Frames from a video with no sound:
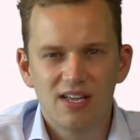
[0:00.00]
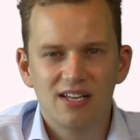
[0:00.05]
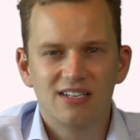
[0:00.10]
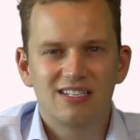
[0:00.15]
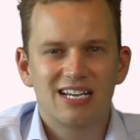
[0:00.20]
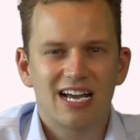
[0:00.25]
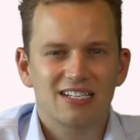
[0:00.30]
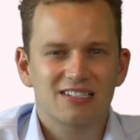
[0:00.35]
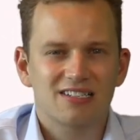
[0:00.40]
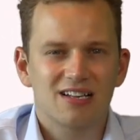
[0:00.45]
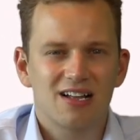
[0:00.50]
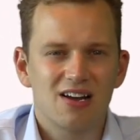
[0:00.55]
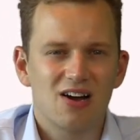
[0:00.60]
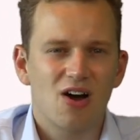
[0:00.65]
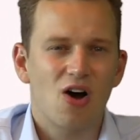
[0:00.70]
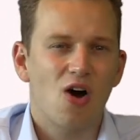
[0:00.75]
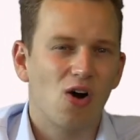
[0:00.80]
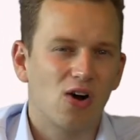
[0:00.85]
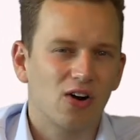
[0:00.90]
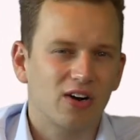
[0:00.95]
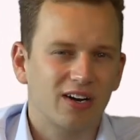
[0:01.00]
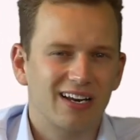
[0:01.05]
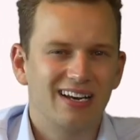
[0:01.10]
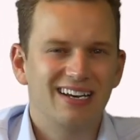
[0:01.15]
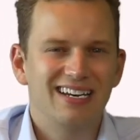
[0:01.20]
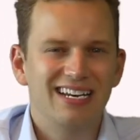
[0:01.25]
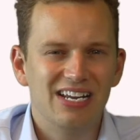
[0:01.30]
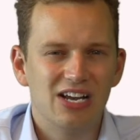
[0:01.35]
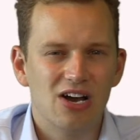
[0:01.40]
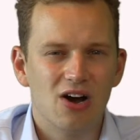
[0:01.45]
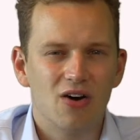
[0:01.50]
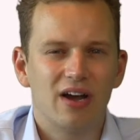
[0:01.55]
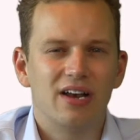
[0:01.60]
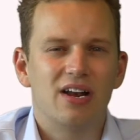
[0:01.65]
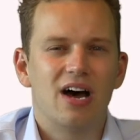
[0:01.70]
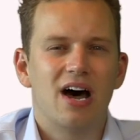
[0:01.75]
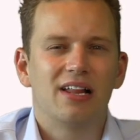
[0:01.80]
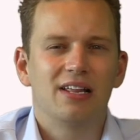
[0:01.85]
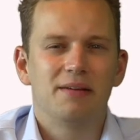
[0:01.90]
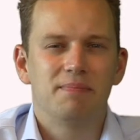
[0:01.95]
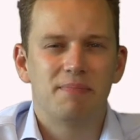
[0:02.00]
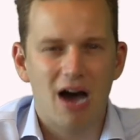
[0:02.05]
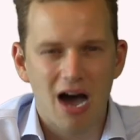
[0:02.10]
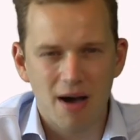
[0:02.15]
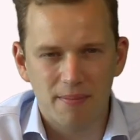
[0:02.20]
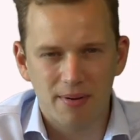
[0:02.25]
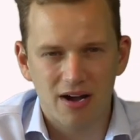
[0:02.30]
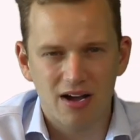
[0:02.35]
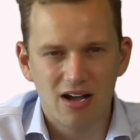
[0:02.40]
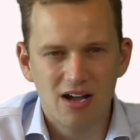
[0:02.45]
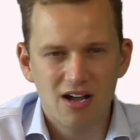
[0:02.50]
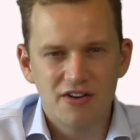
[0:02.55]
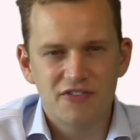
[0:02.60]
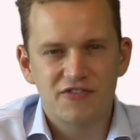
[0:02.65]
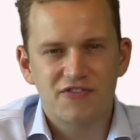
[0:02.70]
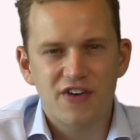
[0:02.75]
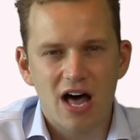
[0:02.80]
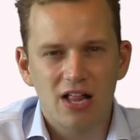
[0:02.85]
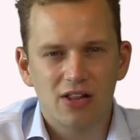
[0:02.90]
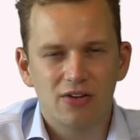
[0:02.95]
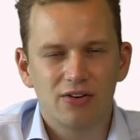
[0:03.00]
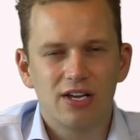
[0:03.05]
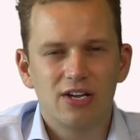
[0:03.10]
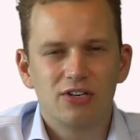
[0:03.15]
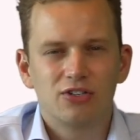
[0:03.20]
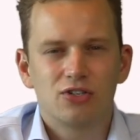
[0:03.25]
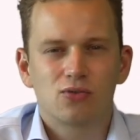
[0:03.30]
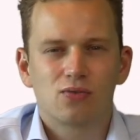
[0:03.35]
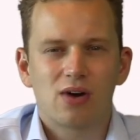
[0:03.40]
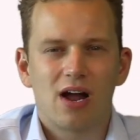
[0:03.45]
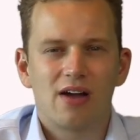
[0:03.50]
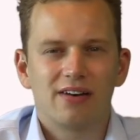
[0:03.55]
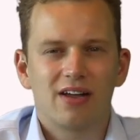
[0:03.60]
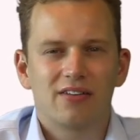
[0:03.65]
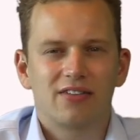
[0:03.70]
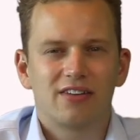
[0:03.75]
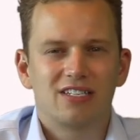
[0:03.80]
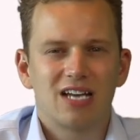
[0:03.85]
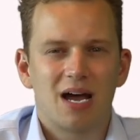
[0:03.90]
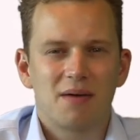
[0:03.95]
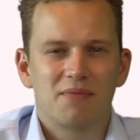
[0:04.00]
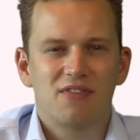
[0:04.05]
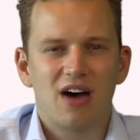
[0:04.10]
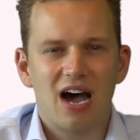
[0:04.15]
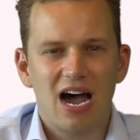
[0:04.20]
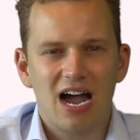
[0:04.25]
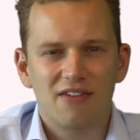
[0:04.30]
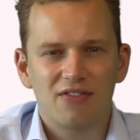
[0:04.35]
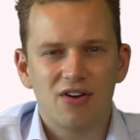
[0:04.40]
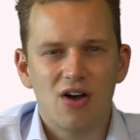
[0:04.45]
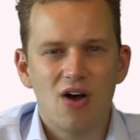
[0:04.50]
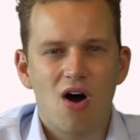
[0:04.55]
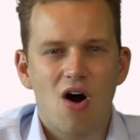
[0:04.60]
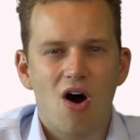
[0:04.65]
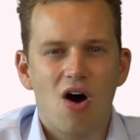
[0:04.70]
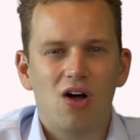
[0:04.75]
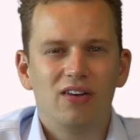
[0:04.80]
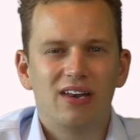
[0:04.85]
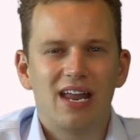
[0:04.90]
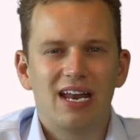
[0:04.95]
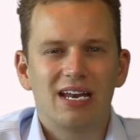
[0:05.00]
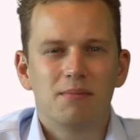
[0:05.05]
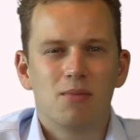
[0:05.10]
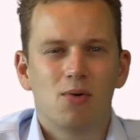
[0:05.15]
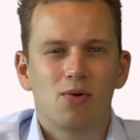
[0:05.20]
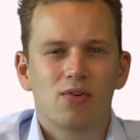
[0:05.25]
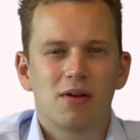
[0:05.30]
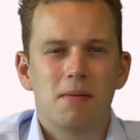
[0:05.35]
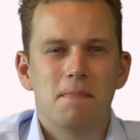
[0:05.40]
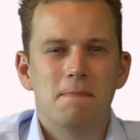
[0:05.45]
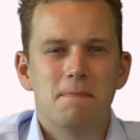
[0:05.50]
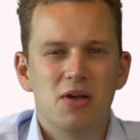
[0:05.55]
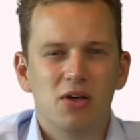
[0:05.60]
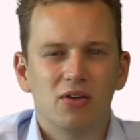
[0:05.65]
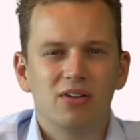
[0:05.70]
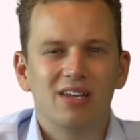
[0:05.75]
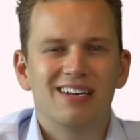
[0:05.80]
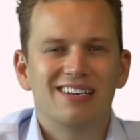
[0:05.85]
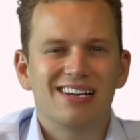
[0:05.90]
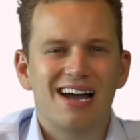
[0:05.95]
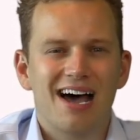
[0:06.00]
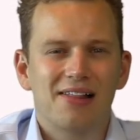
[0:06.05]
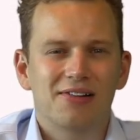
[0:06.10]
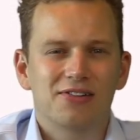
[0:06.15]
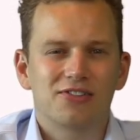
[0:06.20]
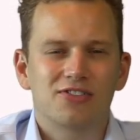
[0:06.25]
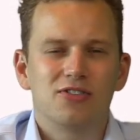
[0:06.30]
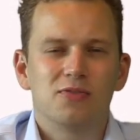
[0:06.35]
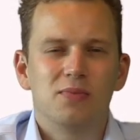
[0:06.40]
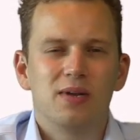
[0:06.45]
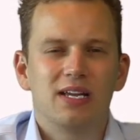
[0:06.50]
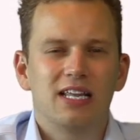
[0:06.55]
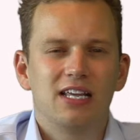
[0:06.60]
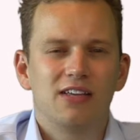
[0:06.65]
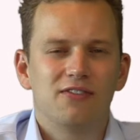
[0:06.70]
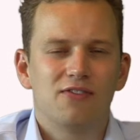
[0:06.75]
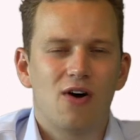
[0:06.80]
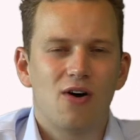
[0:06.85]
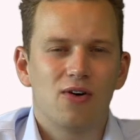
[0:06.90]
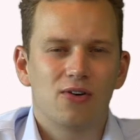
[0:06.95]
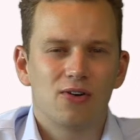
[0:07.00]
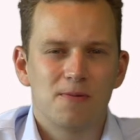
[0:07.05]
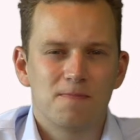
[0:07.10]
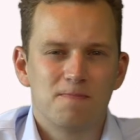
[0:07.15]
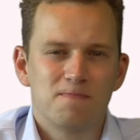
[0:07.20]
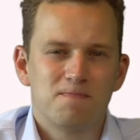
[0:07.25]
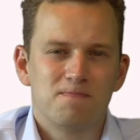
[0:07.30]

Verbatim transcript: Tesla, A R C, NIO, and Alibaba followed to round out the top five, all netting more than a million dollars in weekly volume.